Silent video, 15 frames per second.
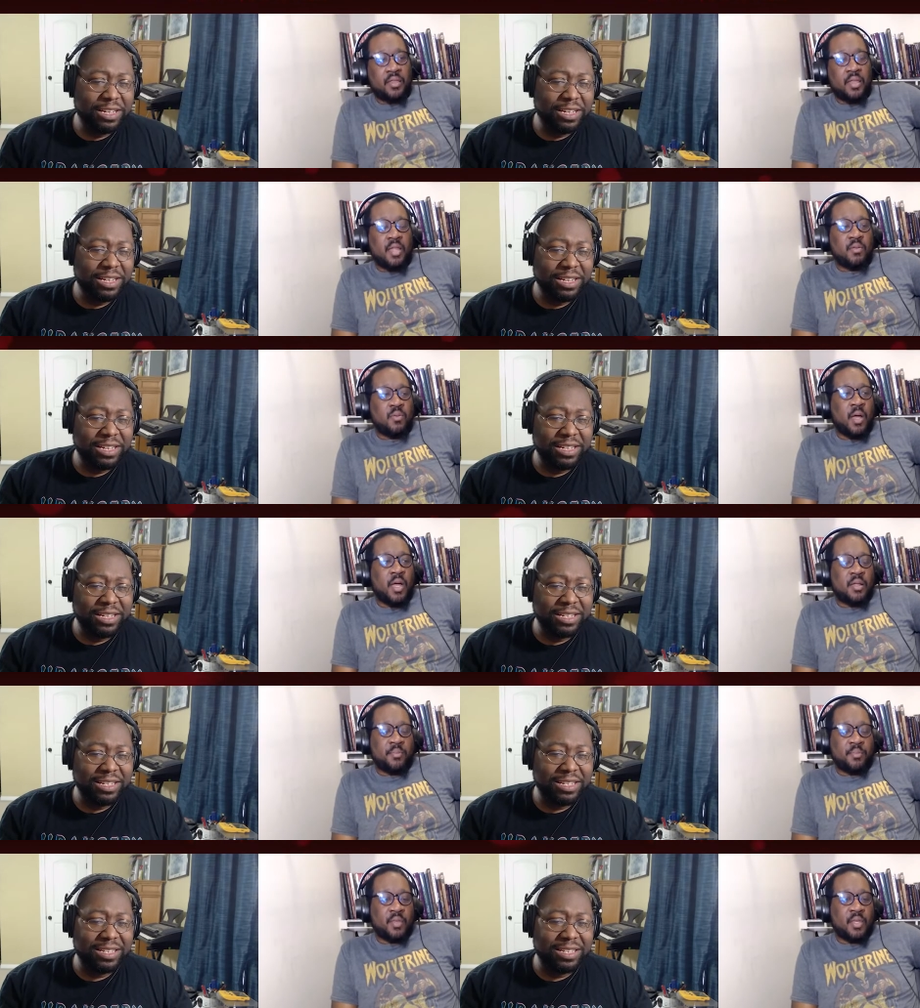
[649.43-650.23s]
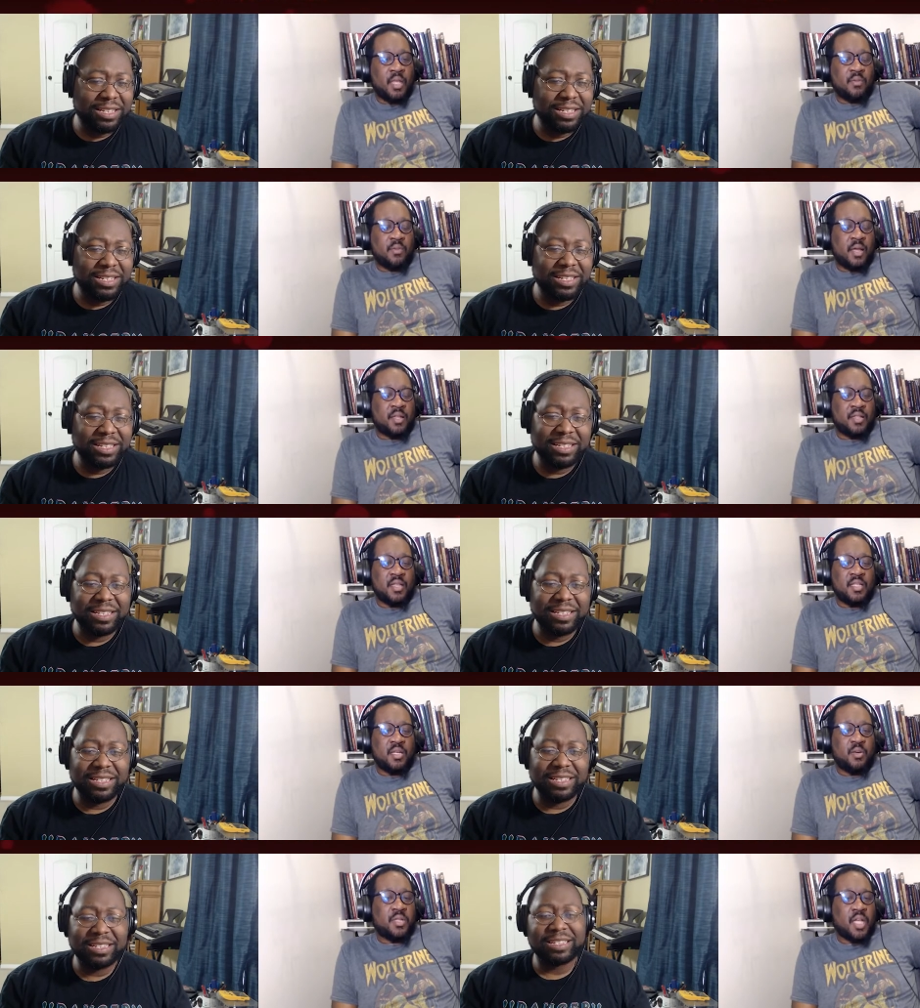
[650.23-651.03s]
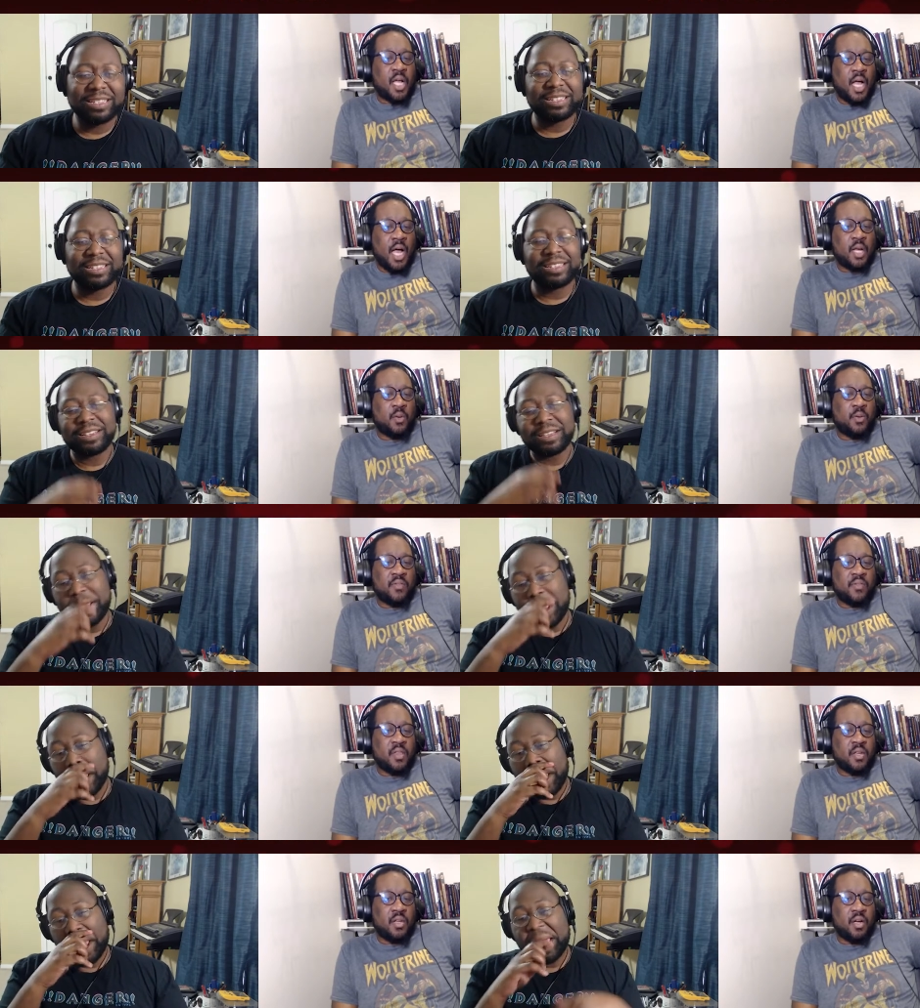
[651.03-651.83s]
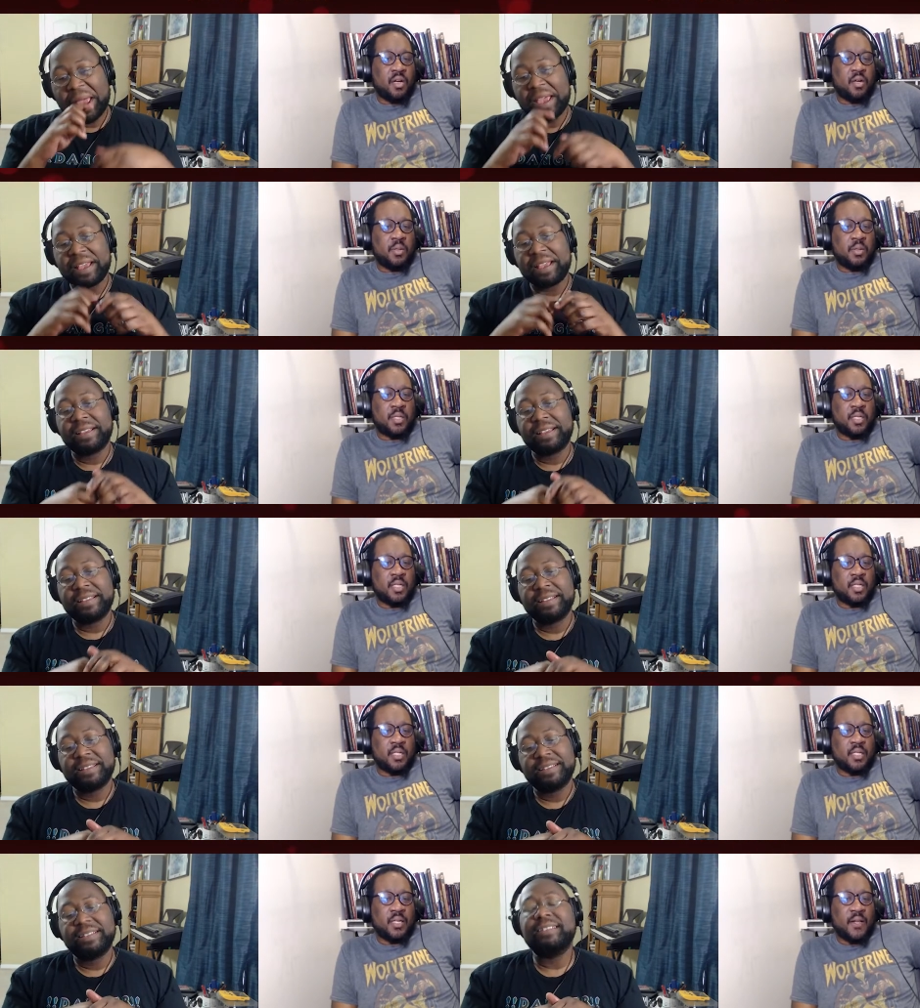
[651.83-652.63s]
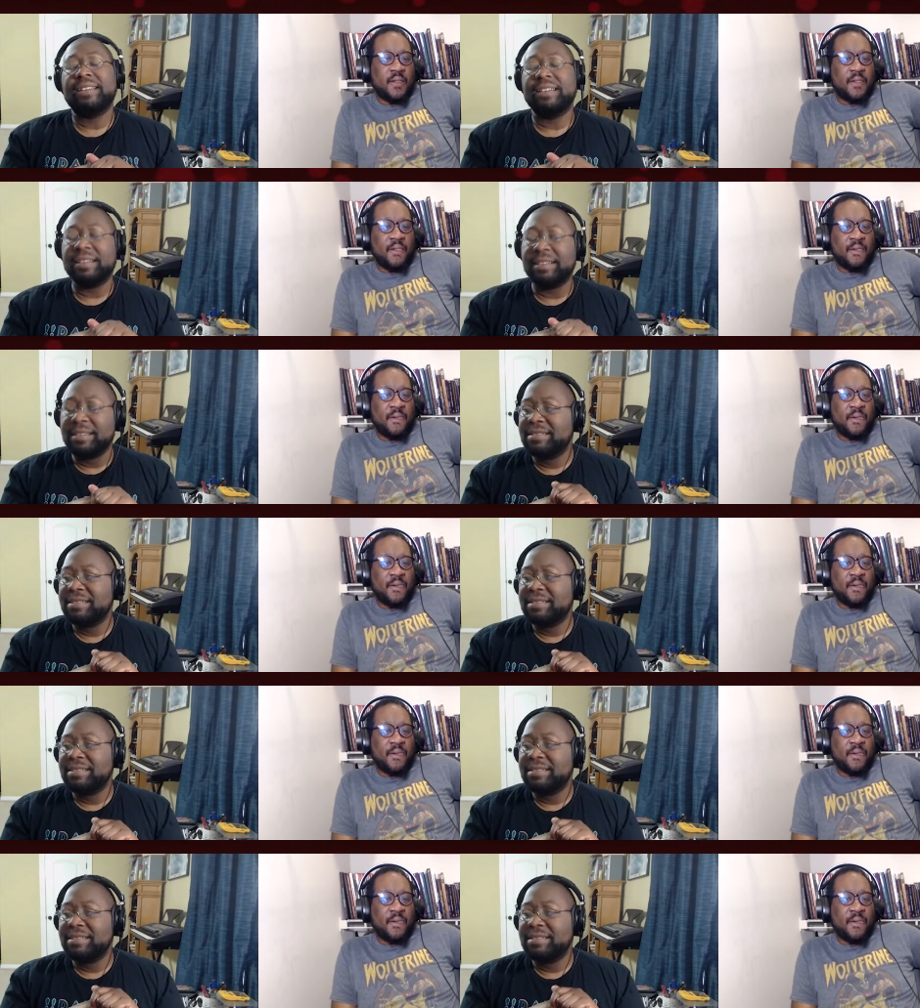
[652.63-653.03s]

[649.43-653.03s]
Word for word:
Speaker 1: that's why that's why I say she was a conduit for the dark hold Yeah.